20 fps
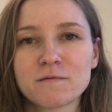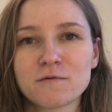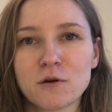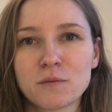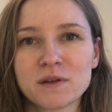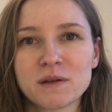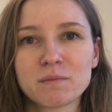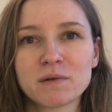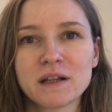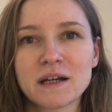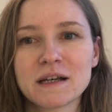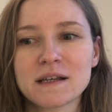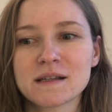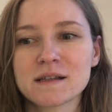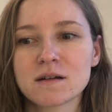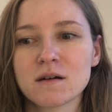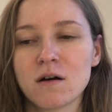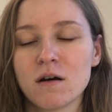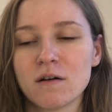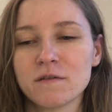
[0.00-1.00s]
from the place
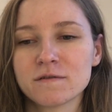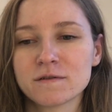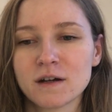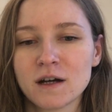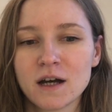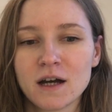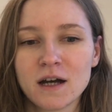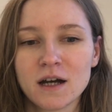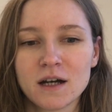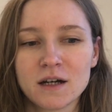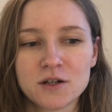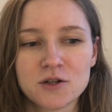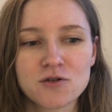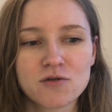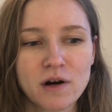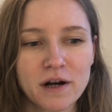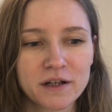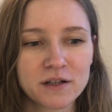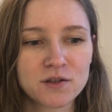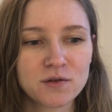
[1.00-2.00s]
of
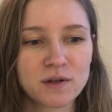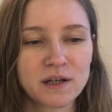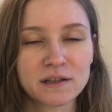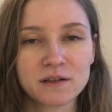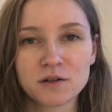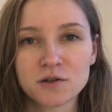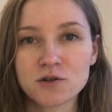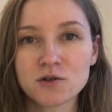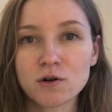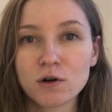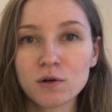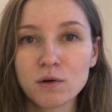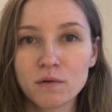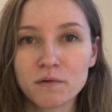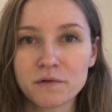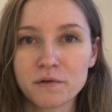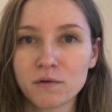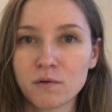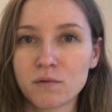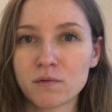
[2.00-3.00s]
trying to get control
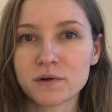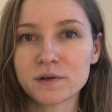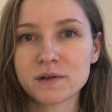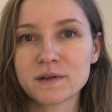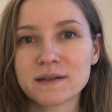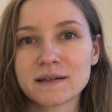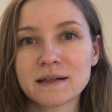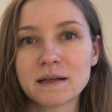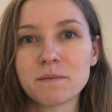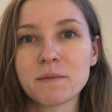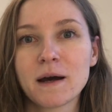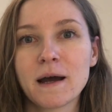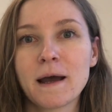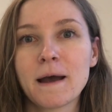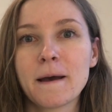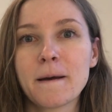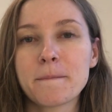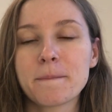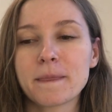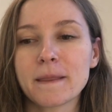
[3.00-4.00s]
over, over sleep
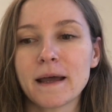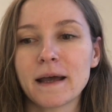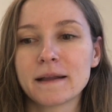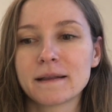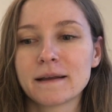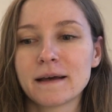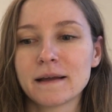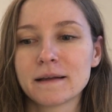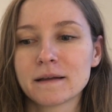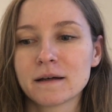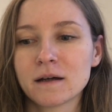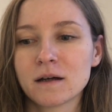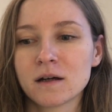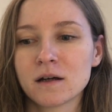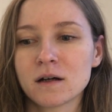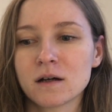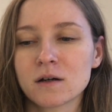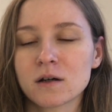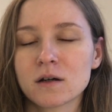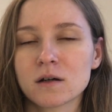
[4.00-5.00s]
and then
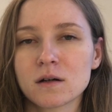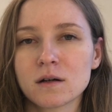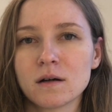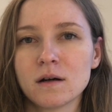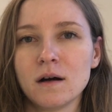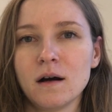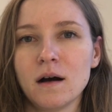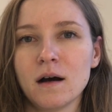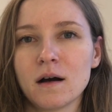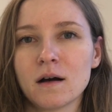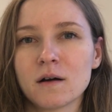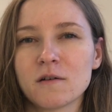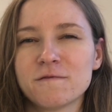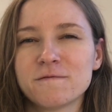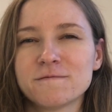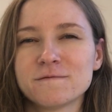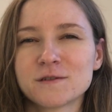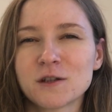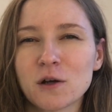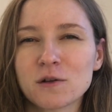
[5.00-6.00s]
uh,
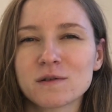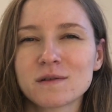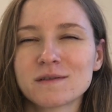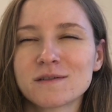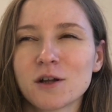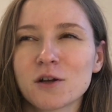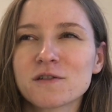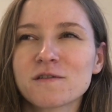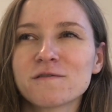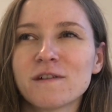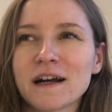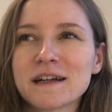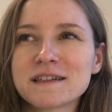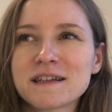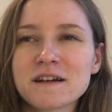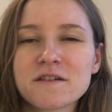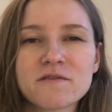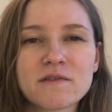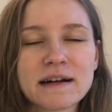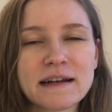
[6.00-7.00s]
not not
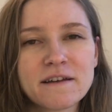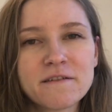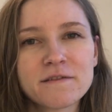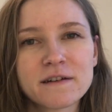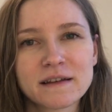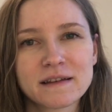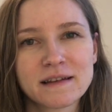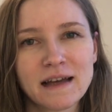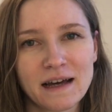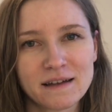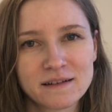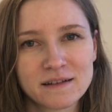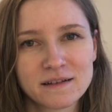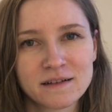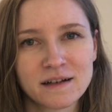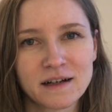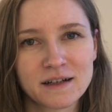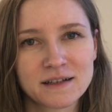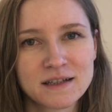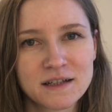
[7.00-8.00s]
finding relief in that
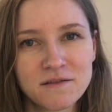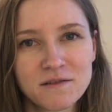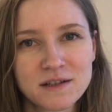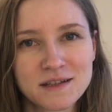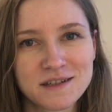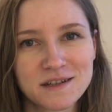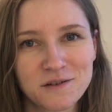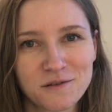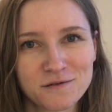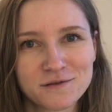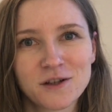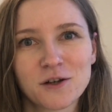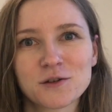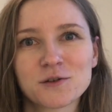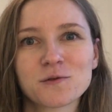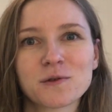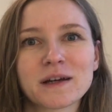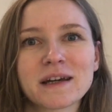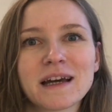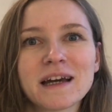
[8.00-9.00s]
activity of not
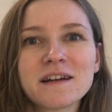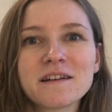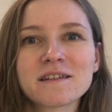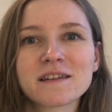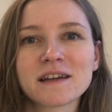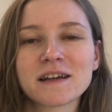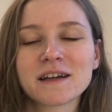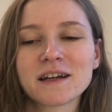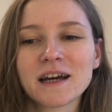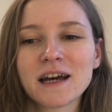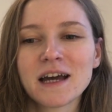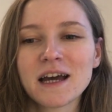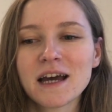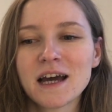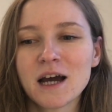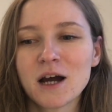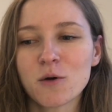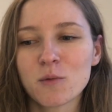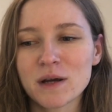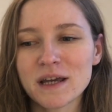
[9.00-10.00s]
doing anything,
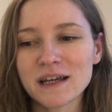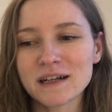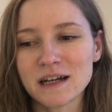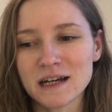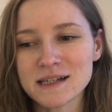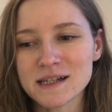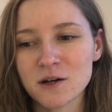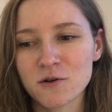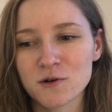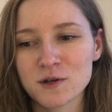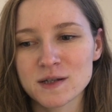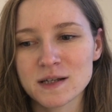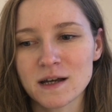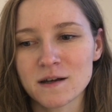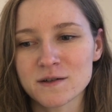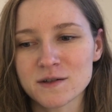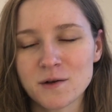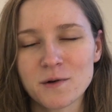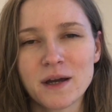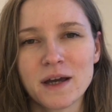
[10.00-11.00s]
we can ask
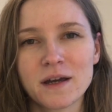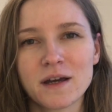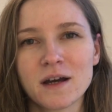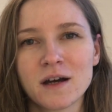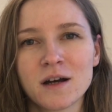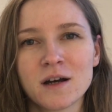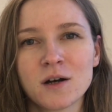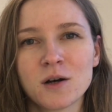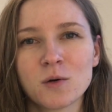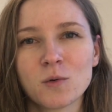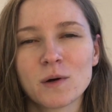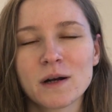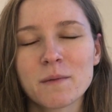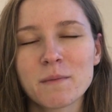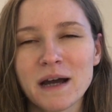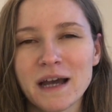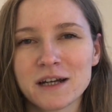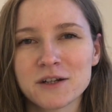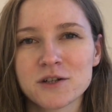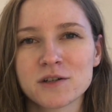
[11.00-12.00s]
ourselves, okay, what am
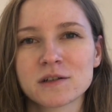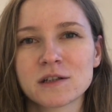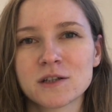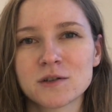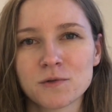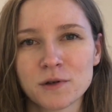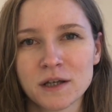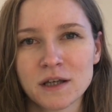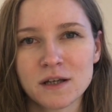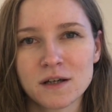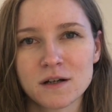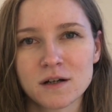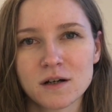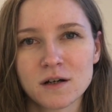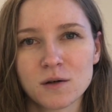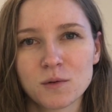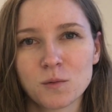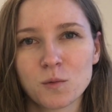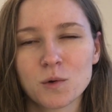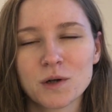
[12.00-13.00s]
I actually doing here?
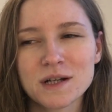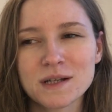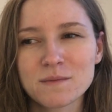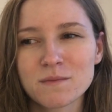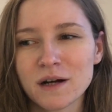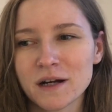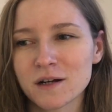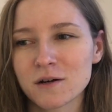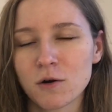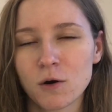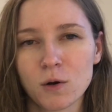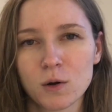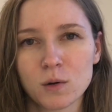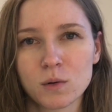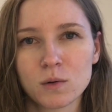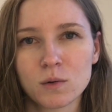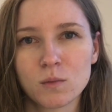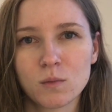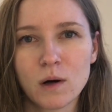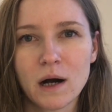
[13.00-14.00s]
What is my goal?
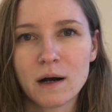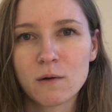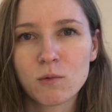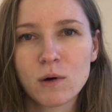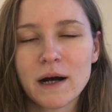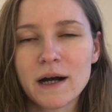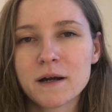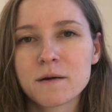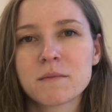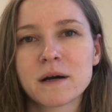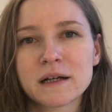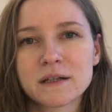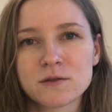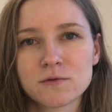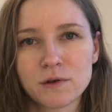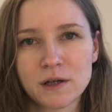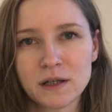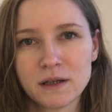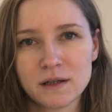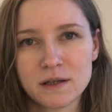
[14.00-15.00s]
Why, why am I
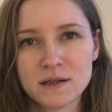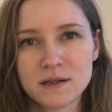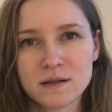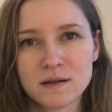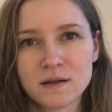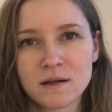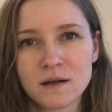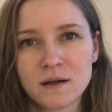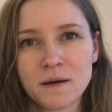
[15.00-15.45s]
doing this?